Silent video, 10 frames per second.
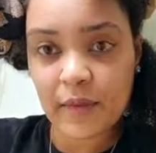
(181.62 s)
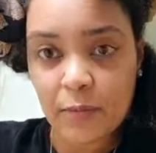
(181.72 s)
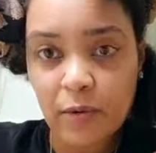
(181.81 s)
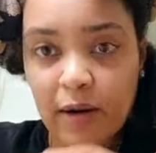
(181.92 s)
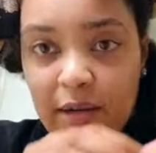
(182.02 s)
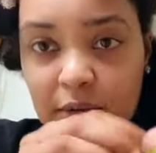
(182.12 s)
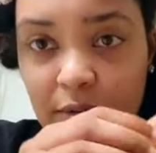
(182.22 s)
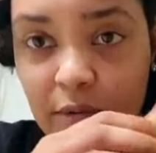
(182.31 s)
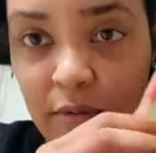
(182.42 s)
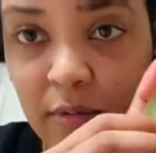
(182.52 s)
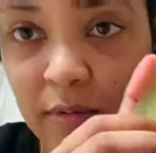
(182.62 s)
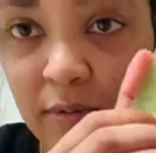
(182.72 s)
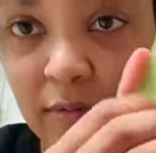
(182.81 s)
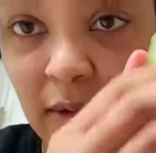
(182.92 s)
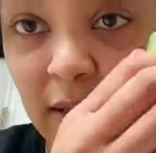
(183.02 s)
what I do,
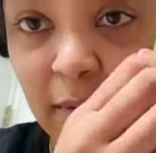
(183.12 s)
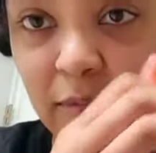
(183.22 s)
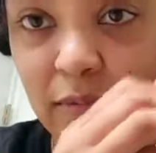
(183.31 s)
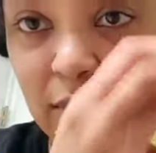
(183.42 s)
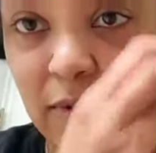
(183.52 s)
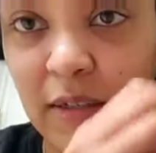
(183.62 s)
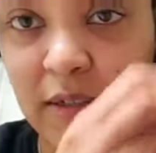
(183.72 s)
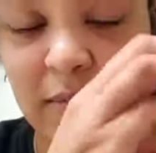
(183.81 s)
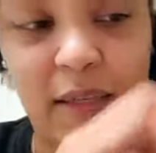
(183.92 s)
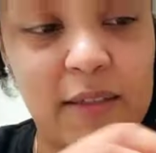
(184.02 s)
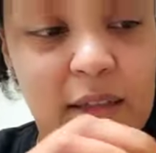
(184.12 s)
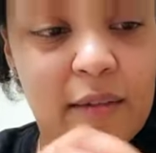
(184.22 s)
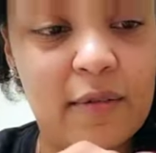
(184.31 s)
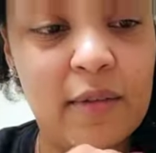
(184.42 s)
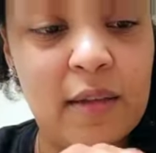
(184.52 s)
well, I'm doing it to myself